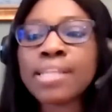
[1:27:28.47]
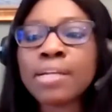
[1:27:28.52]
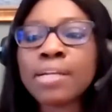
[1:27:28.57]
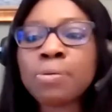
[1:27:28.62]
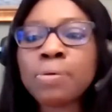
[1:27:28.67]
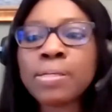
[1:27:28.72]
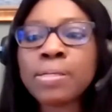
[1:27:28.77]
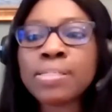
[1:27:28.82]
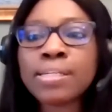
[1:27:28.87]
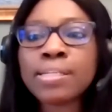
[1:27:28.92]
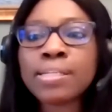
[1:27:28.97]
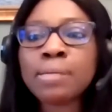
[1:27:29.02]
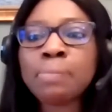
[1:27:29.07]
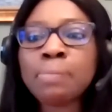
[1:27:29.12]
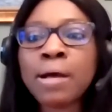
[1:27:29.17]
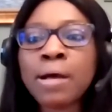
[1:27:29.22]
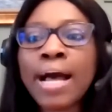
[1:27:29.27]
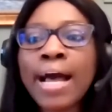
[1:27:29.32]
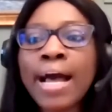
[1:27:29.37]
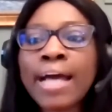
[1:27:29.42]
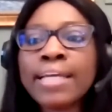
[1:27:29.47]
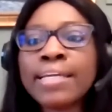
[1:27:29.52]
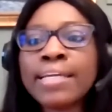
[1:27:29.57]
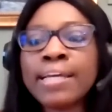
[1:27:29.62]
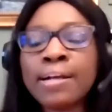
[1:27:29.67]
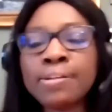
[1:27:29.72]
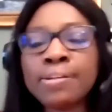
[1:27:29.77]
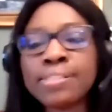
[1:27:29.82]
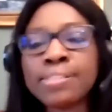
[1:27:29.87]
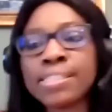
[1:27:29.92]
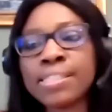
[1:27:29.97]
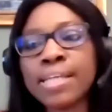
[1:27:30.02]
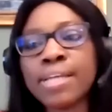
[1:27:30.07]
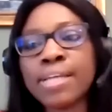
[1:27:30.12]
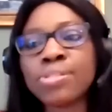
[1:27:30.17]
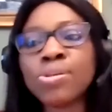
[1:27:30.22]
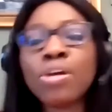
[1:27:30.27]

answered questions about IELTS.